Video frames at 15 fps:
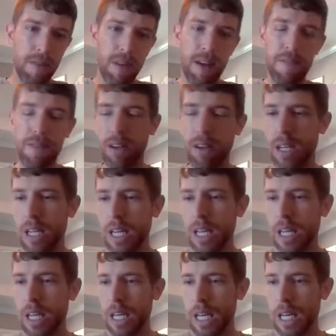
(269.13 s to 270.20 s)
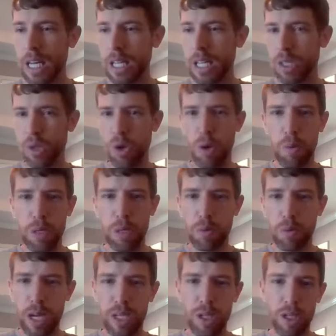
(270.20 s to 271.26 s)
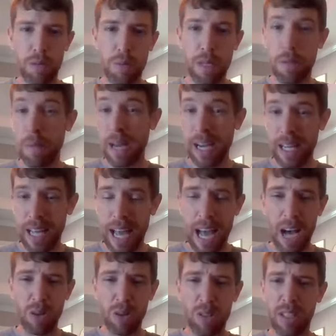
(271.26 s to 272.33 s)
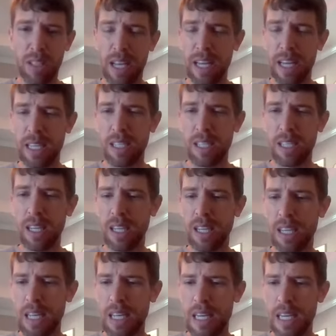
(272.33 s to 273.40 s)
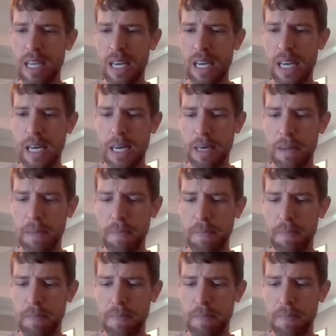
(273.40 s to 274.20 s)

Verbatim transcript: I felt this enormous pressure to be the man of the house, like to, um,